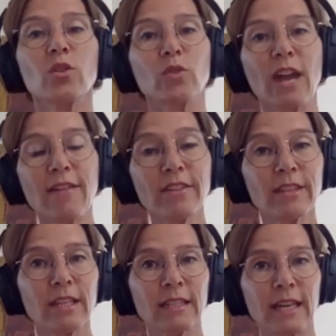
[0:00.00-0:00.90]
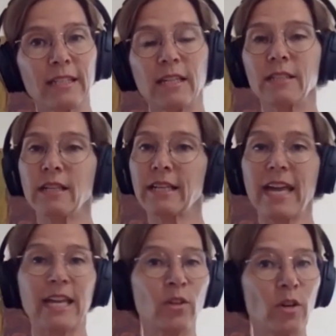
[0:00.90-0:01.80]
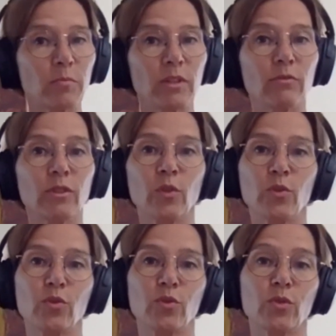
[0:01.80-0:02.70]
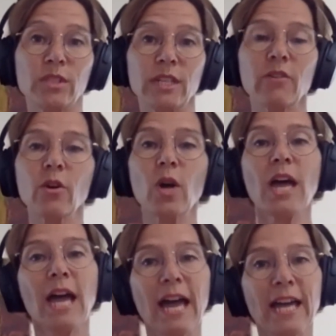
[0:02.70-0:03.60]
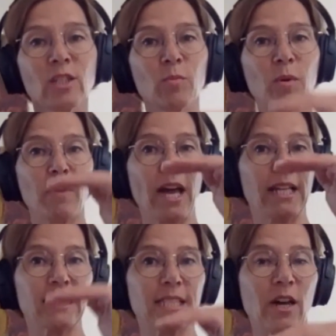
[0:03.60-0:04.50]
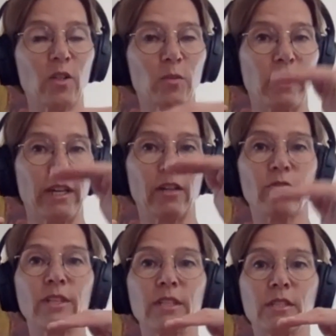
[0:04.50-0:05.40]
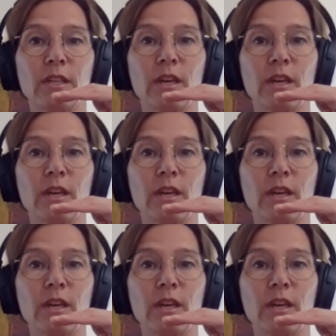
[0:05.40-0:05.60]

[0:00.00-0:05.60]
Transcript: So everything that cannot be reduced to zero has to be balanced out by increased